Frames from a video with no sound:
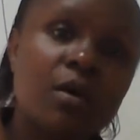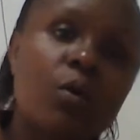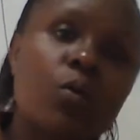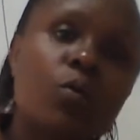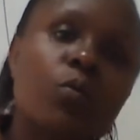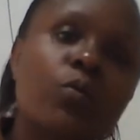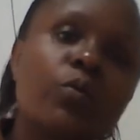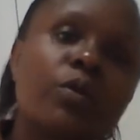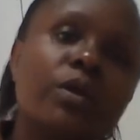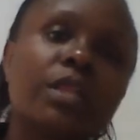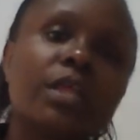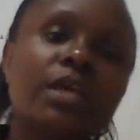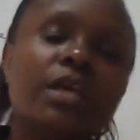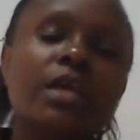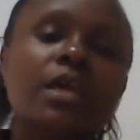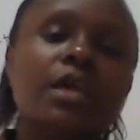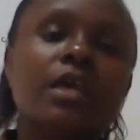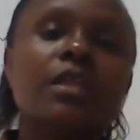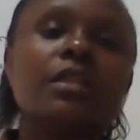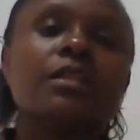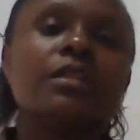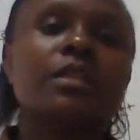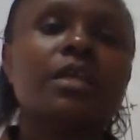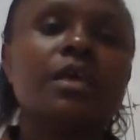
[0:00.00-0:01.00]

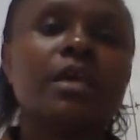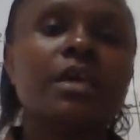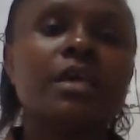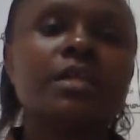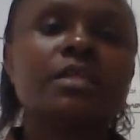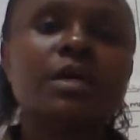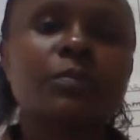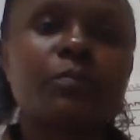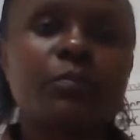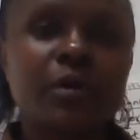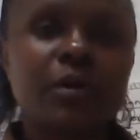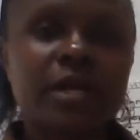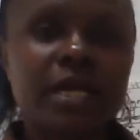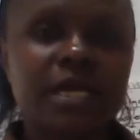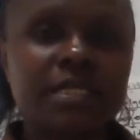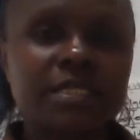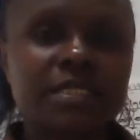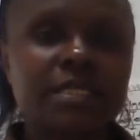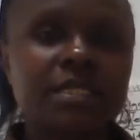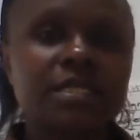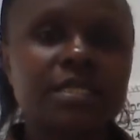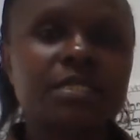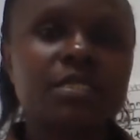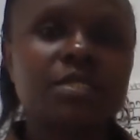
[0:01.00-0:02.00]
within the
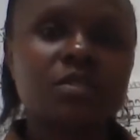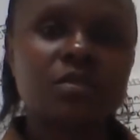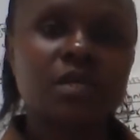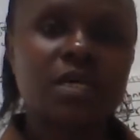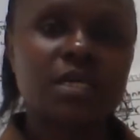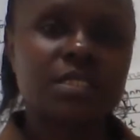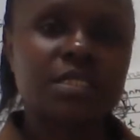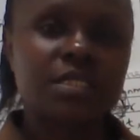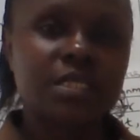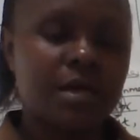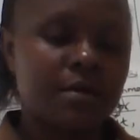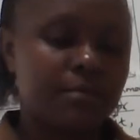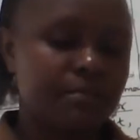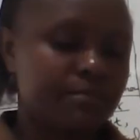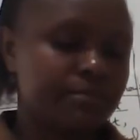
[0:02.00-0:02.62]
enterprise structure.